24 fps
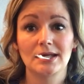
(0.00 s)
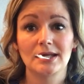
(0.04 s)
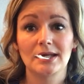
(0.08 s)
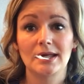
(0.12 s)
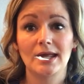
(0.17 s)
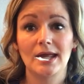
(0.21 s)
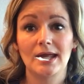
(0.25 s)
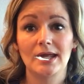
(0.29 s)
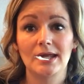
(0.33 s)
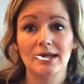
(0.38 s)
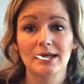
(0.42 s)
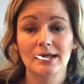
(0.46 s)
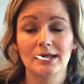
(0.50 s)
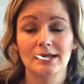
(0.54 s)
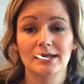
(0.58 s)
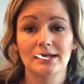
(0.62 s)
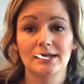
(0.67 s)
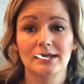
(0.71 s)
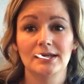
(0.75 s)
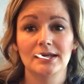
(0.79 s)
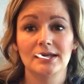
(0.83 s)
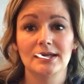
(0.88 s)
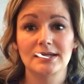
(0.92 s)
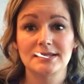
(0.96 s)
Okay?
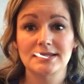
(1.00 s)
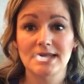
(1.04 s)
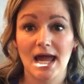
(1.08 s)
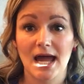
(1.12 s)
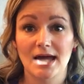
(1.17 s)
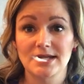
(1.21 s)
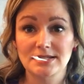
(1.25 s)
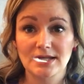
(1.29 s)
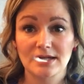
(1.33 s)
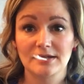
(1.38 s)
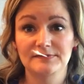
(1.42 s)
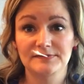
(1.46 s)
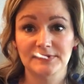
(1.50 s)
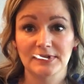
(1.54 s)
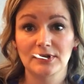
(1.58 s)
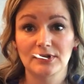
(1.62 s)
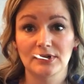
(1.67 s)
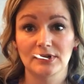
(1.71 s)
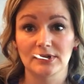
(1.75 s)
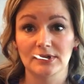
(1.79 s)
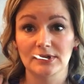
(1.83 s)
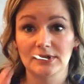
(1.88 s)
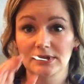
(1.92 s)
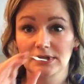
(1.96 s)
It's
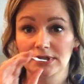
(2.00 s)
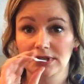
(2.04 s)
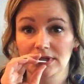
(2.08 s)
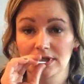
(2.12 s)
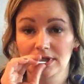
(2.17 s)
antifungal.